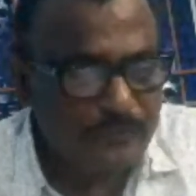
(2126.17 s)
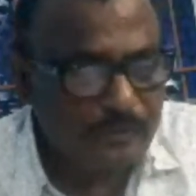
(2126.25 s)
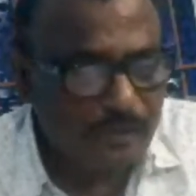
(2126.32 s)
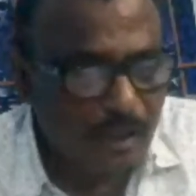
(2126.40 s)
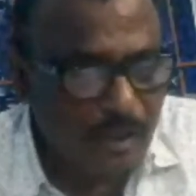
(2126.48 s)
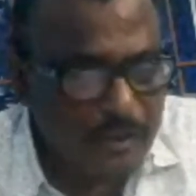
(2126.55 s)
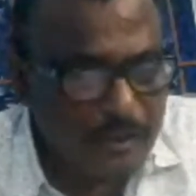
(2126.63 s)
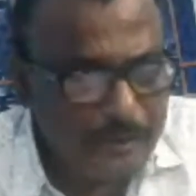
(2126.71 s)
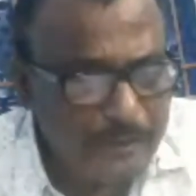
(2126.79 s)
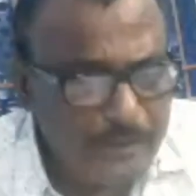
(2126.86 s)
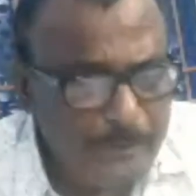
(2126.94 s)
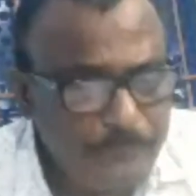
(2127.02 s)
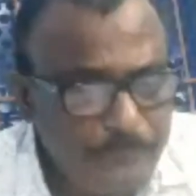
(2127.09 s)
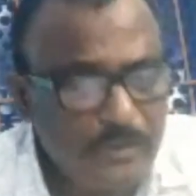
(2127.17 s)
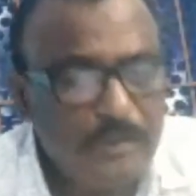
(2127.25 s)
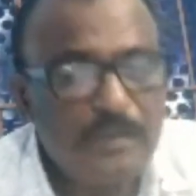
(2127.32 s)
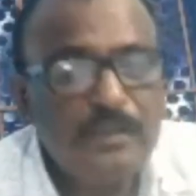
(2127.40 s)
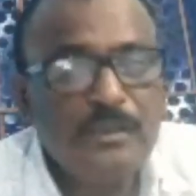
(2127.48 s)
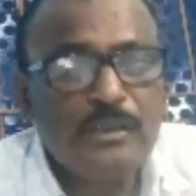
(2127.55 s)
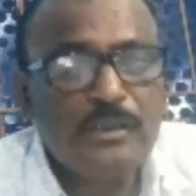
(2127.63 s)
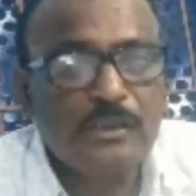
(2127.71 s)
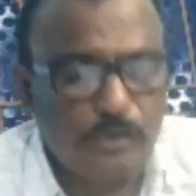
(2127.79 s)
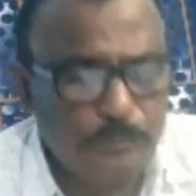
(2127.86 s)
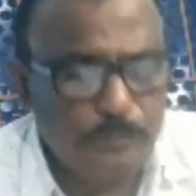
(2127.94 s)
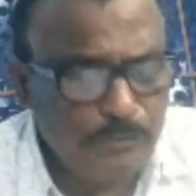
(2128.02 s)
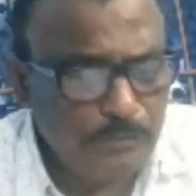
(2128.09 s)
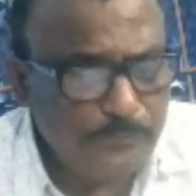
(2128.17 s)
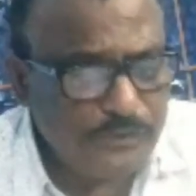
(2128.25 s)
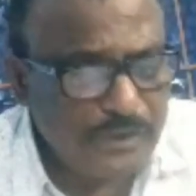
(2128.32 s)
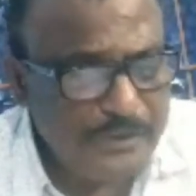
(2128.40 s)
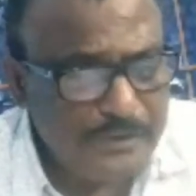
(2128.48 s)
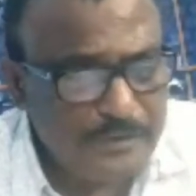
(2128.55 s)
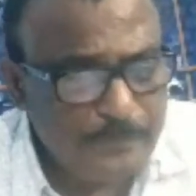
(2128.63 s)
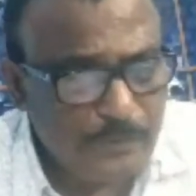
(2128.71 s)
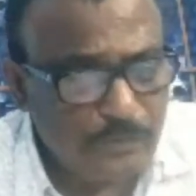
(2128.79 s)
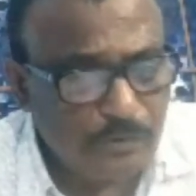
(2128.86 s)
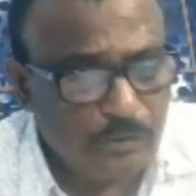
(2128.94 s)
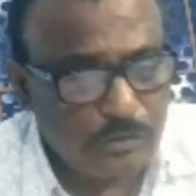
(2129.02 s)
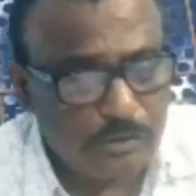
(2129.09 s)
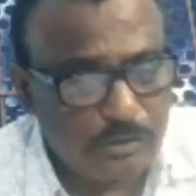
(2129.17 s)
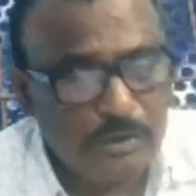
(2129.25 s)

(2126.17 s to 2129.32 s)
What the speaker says: Thirdly, culpable homicide is murder